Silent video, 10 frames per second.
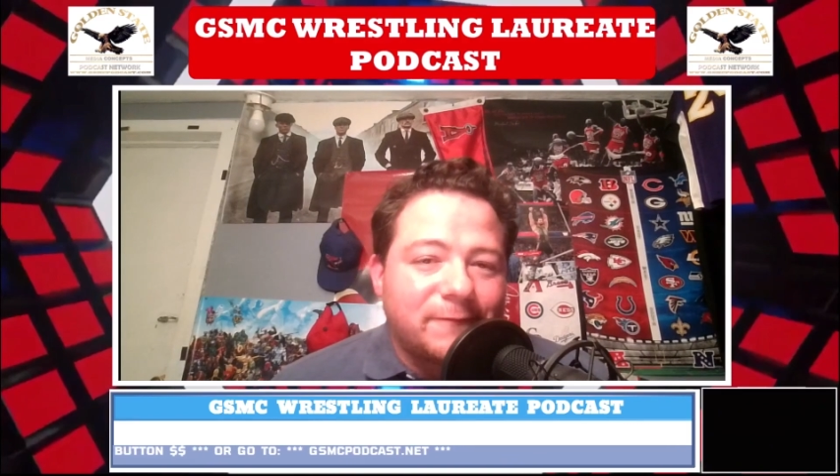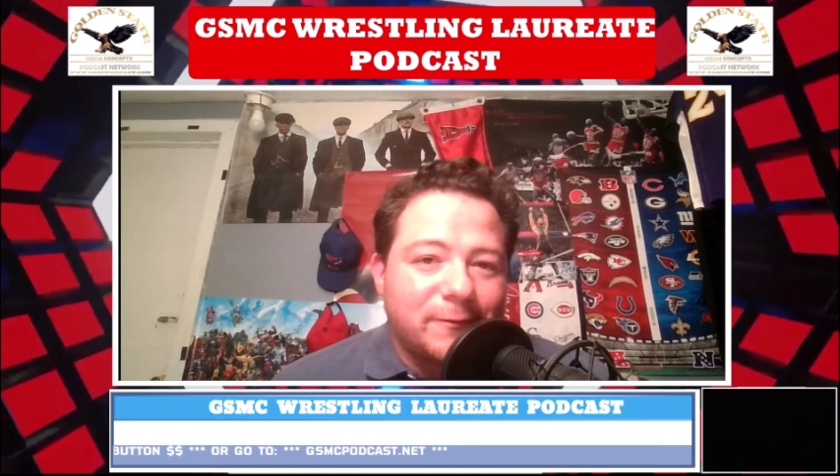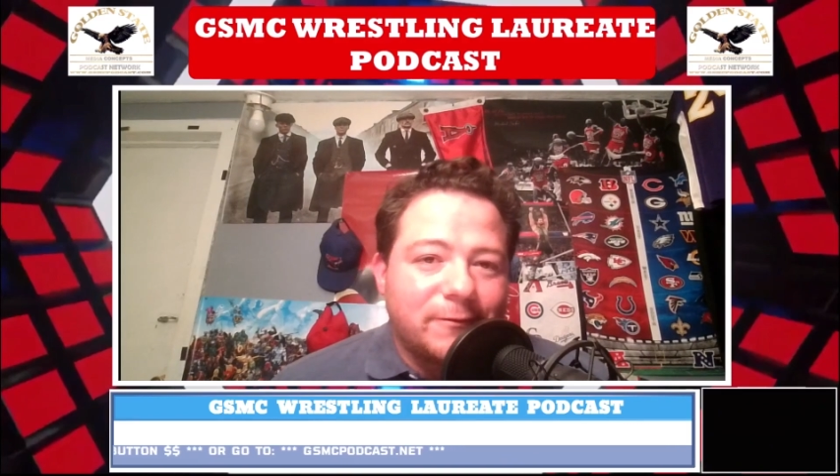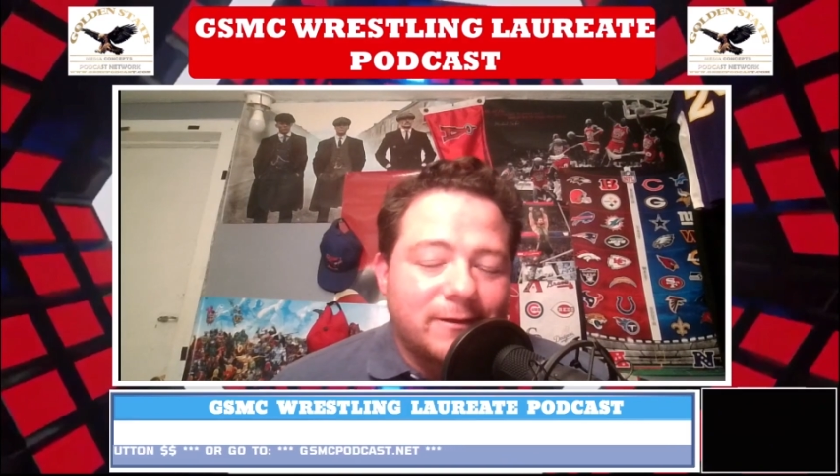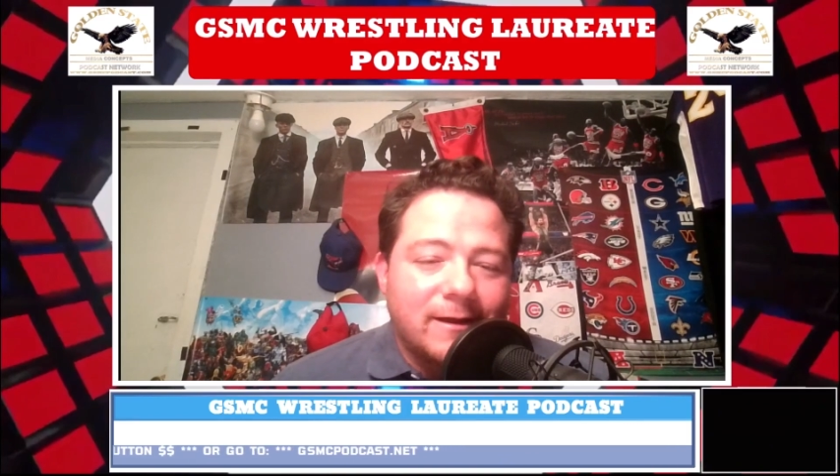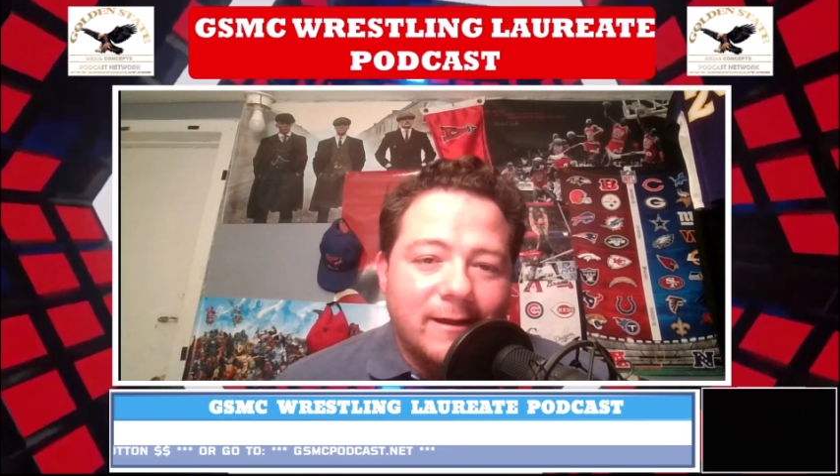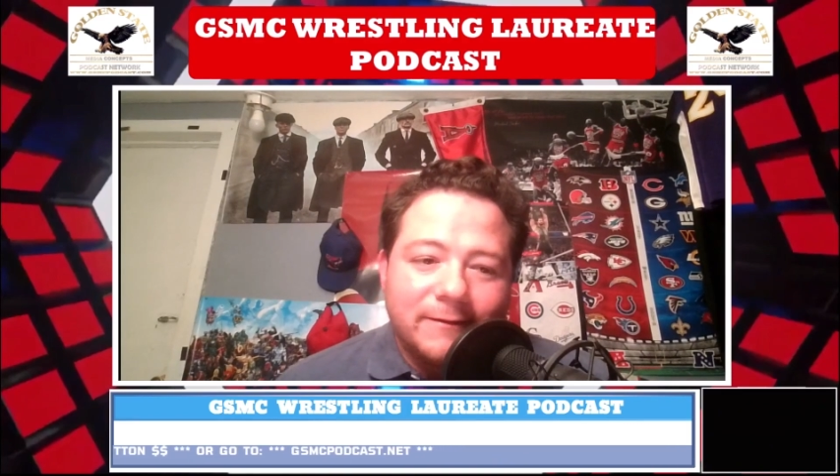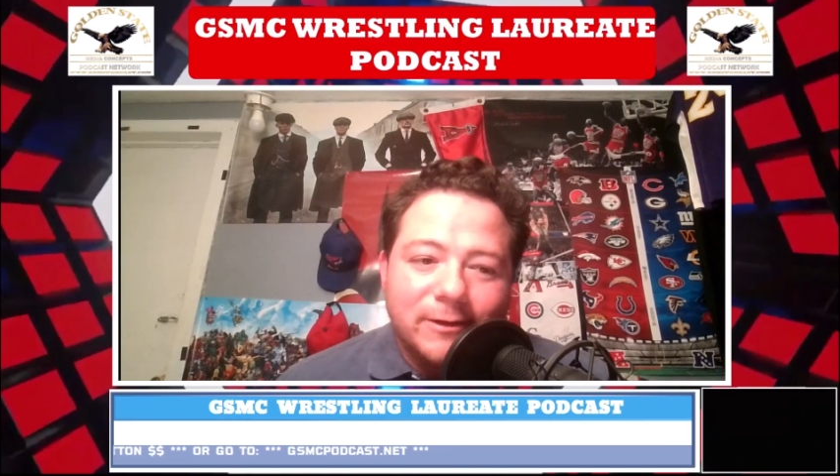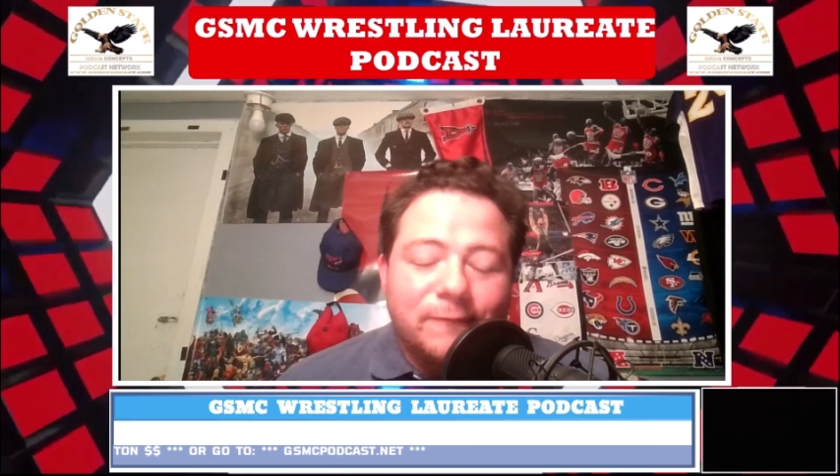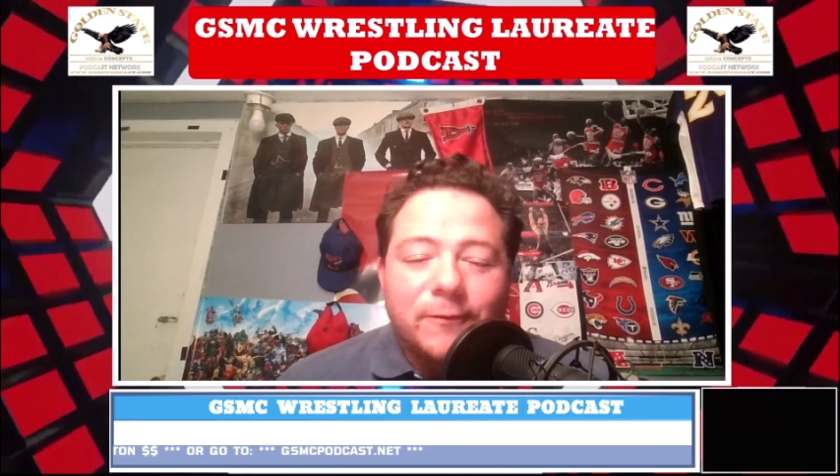for uh,
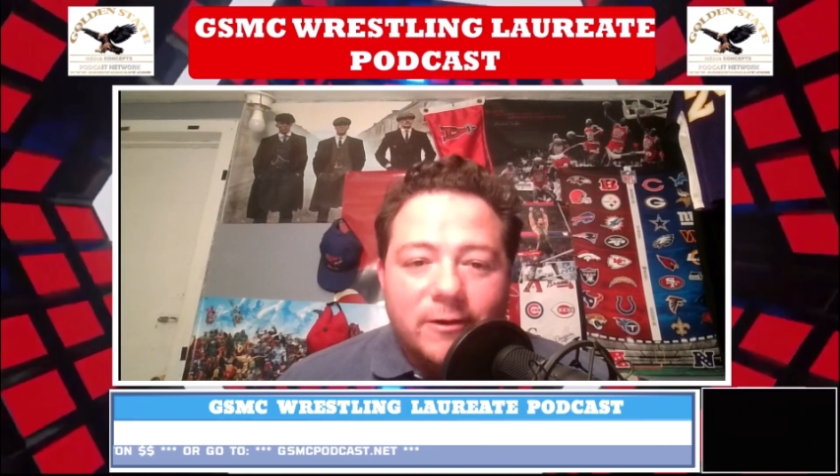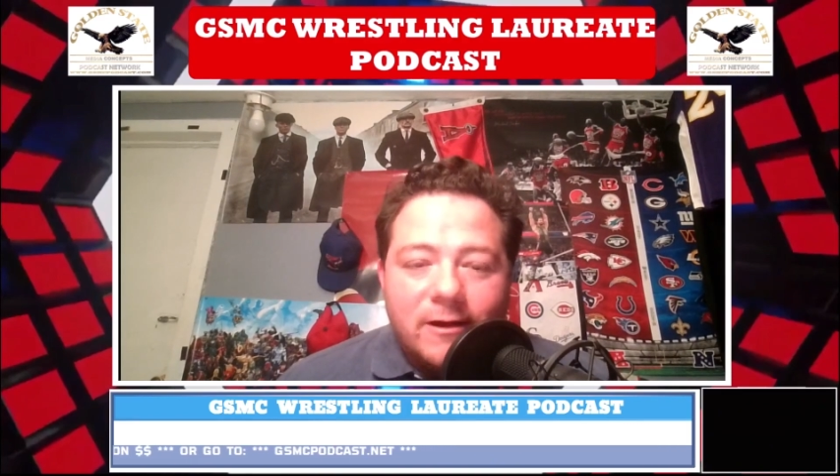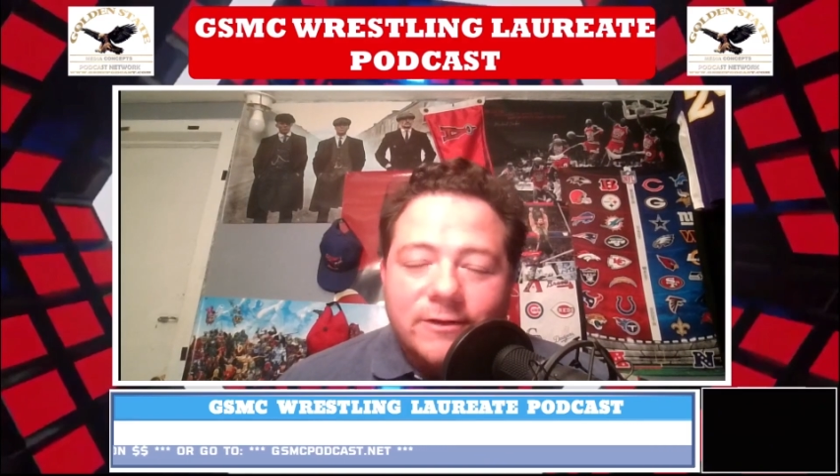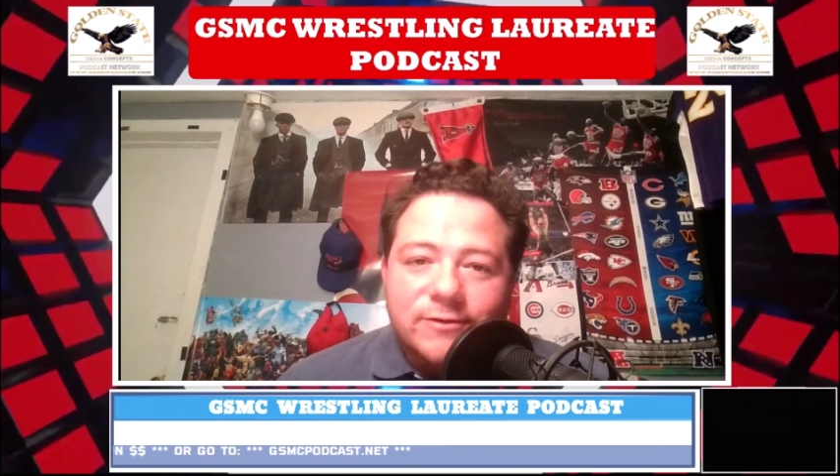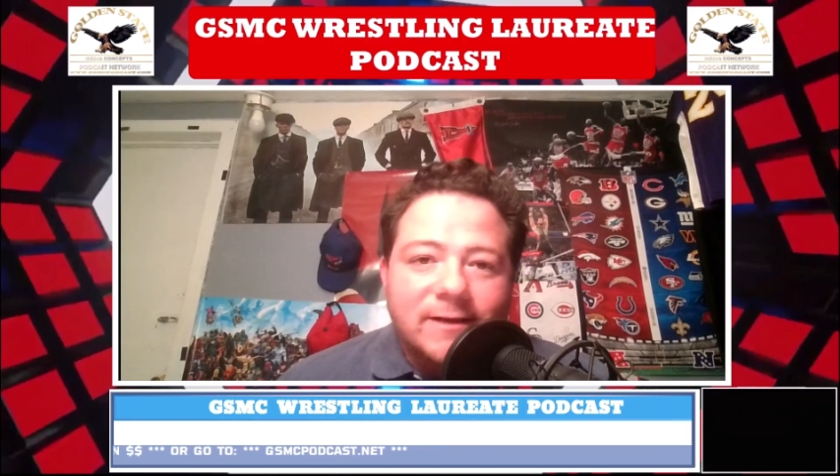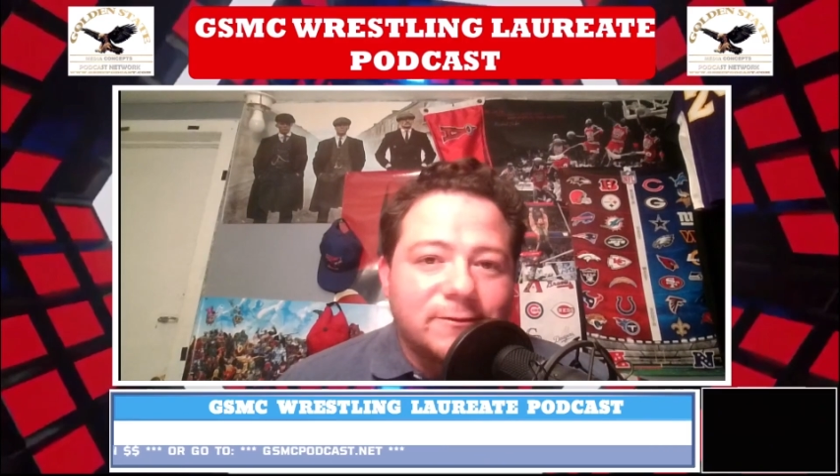you know for a contract.